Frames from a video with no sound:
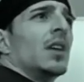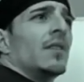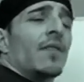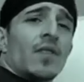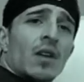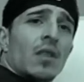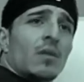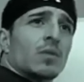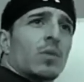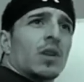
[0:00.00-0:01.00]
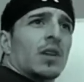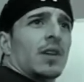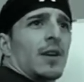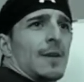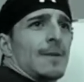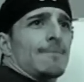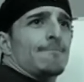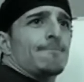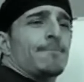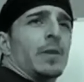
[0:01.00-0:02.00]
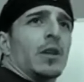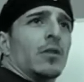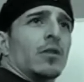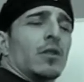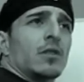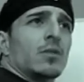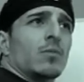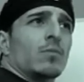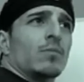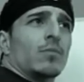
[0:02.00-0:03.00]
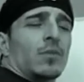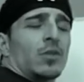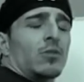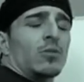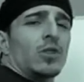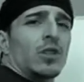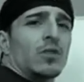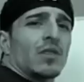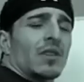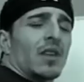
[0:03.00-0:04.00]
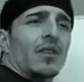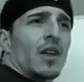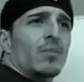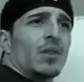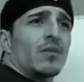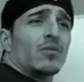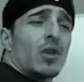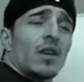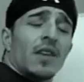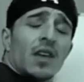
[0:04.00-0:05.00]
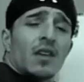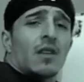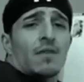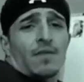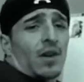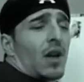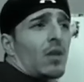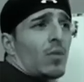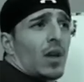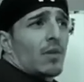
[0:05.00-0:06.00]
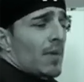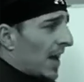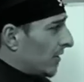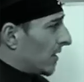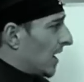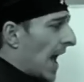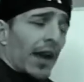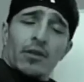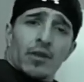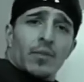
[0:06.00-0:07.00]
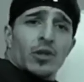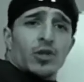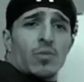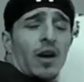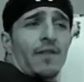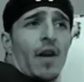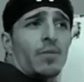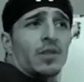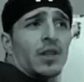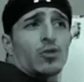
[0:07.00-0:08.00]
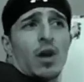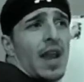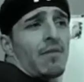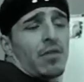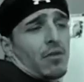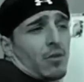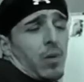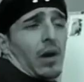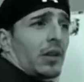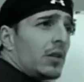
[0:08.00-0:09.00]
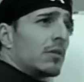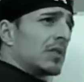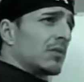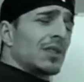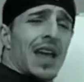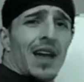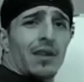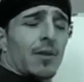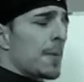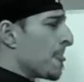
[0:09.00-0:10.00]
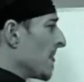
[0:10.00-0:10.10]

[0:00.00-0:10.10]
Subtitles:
If none of those work, you know, there's some tools you can use on the internet, but try to figure out a way to accurately measure your body fat percent and try to have a third party do it so it's accurate.